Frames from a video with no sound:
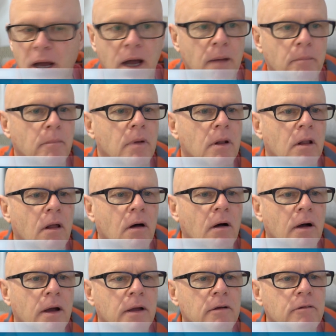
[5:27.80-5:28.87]
um,
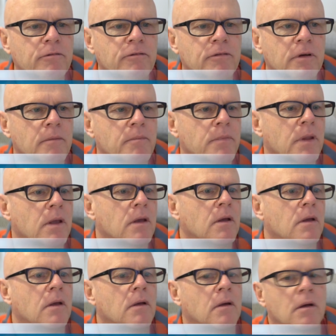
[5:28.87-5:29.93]
live.
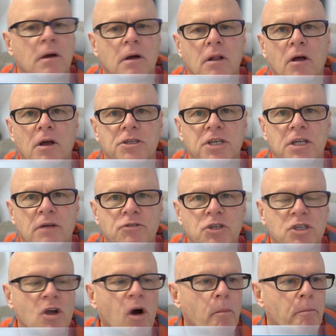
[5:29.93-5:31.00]
Uh, like I said, I've
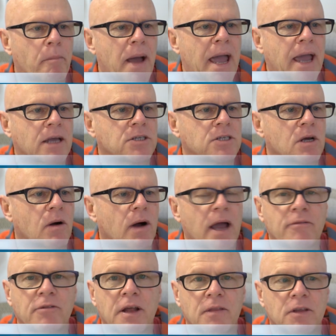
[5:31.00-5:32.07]
just got back, so I
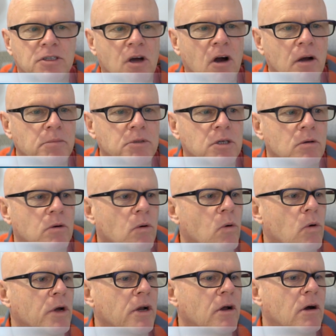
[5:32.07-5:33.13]
haven't had the time to
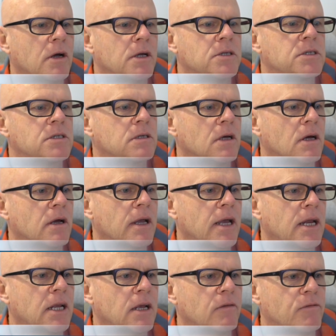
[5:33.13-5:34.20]
organize uh,
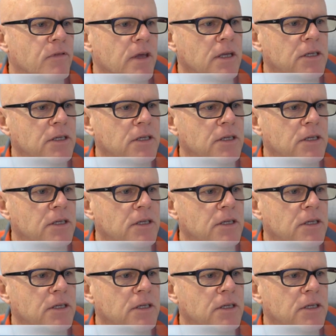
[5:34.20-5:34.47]
any of